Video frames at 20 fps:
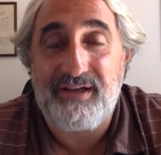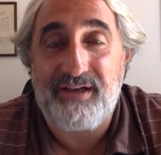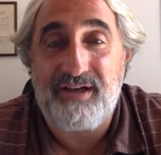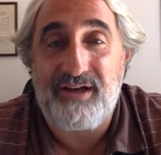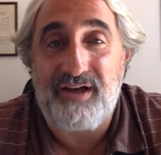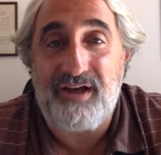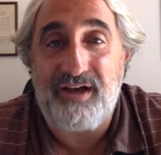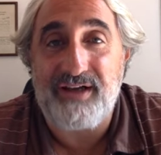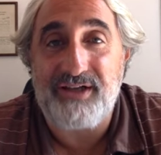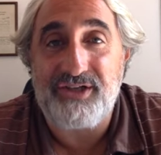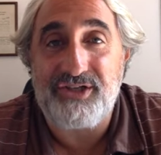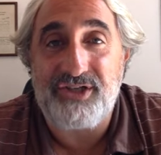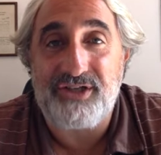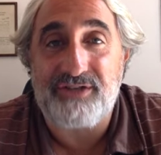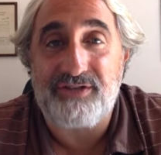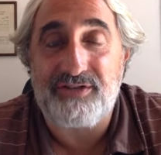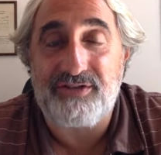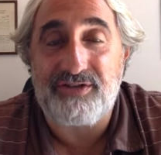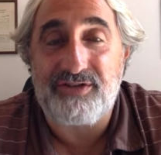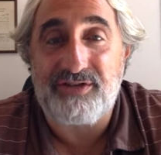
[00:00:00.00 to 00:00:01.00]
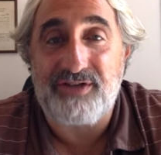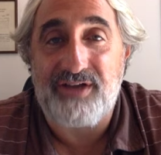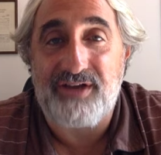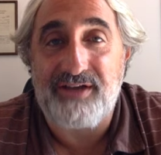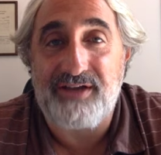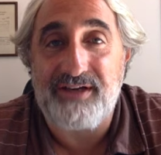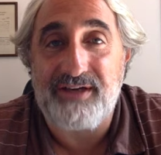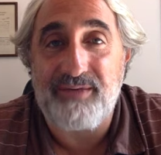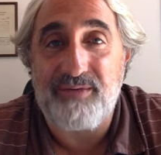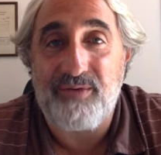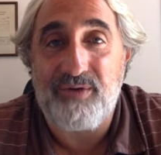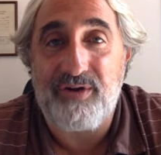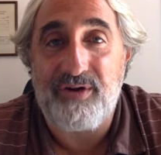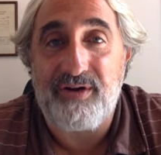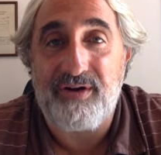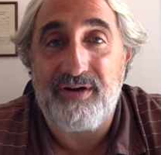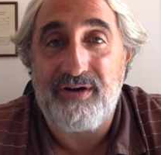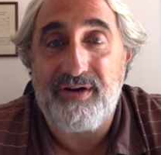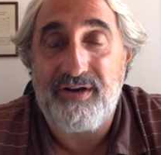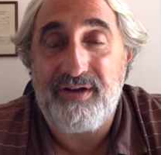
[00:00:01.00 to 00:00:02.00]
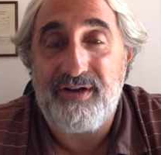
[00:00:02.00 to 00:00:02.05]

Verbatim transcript: kind, gentle society where